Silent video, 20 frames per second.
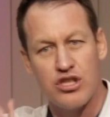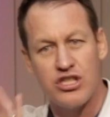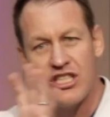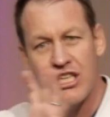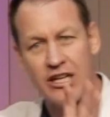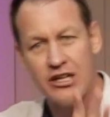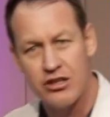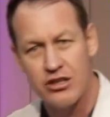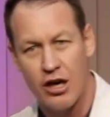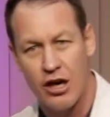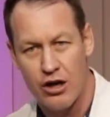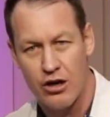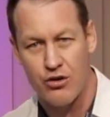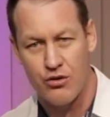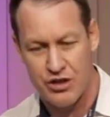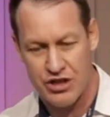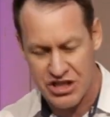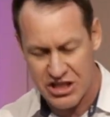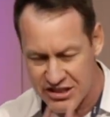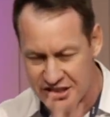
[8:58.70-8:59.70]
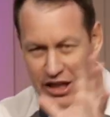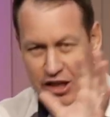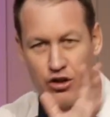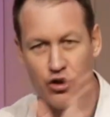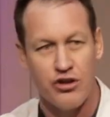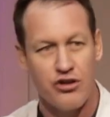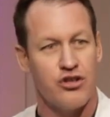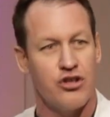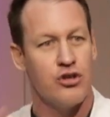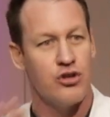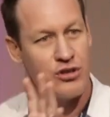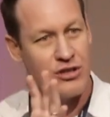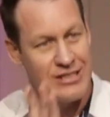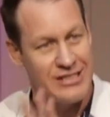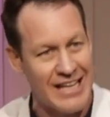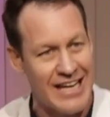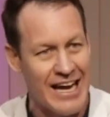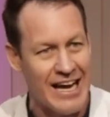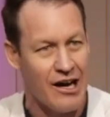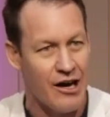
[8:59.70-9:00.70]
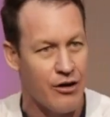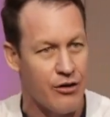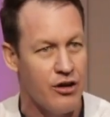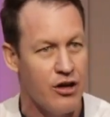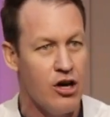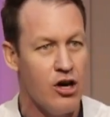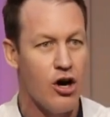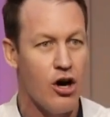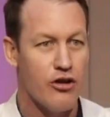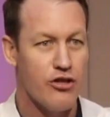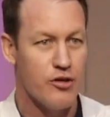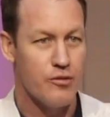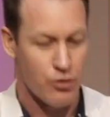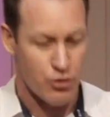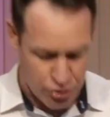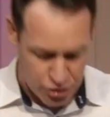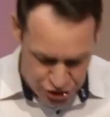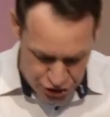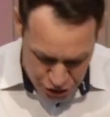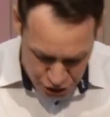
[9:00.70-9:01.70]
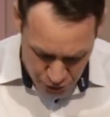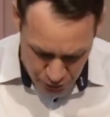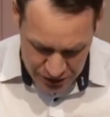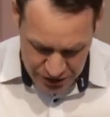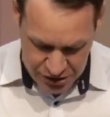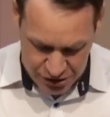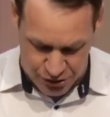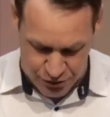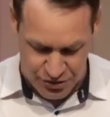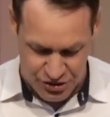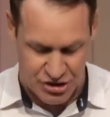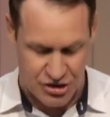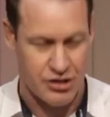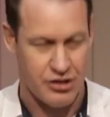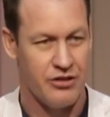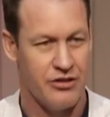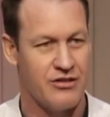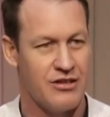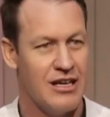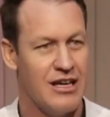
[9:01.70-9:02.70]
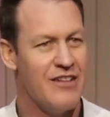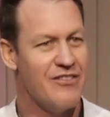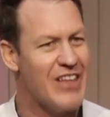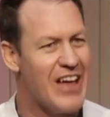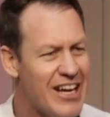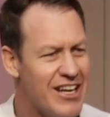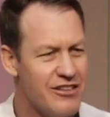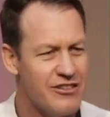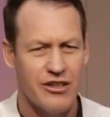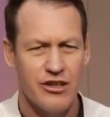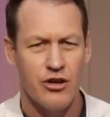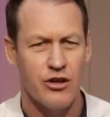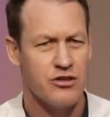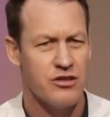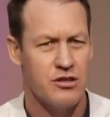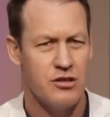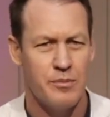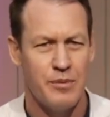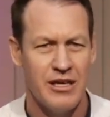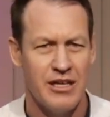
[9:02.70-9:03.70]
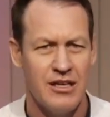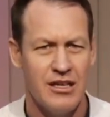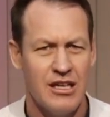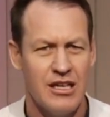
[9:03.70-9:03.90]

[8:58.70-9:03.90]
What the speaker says: Gentile Christians are not to look down on the more Jewish Christians. That is, they're not to be